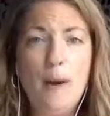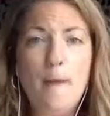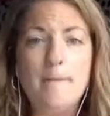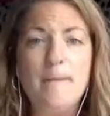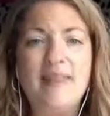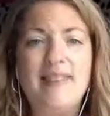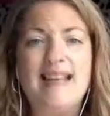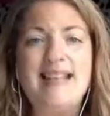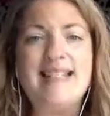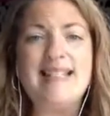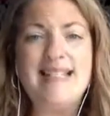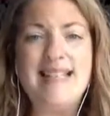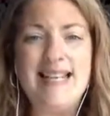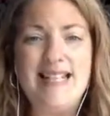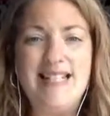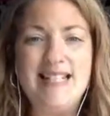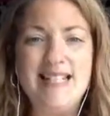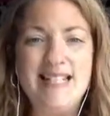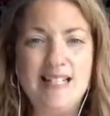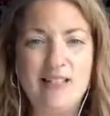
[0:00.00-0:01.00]
but that's an
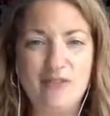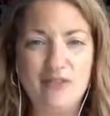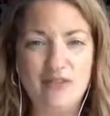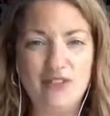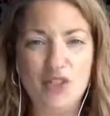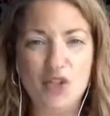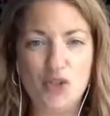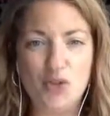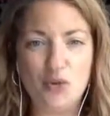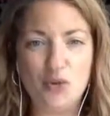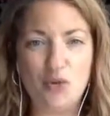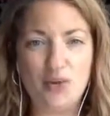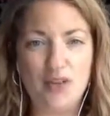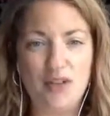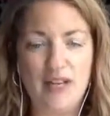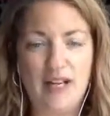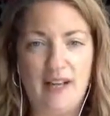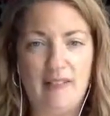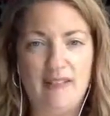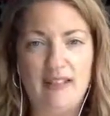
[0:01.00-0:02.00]
individual
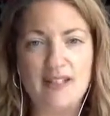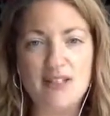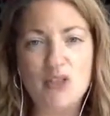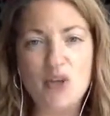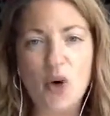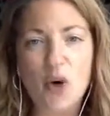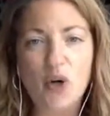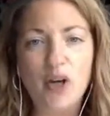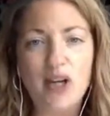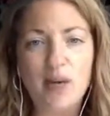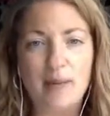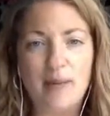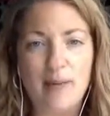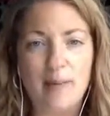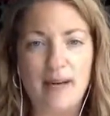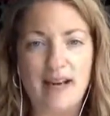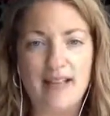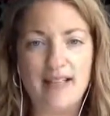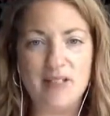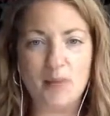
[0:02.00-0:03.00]
thing. And there's not going to be a
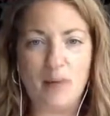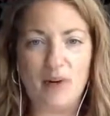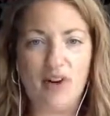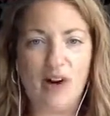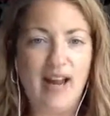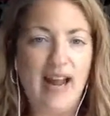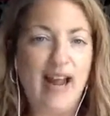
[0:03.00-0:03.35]
place where I